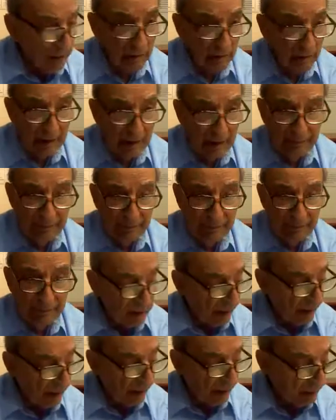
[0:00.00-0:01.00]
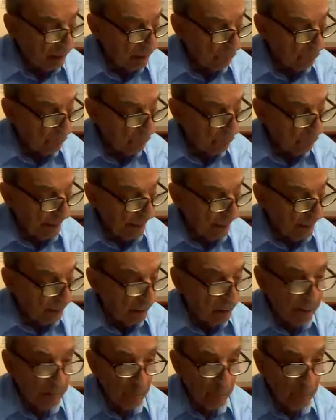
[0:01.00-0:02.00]

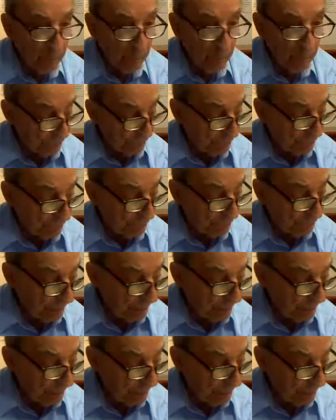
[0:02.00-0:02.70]
lifestyle-related risks.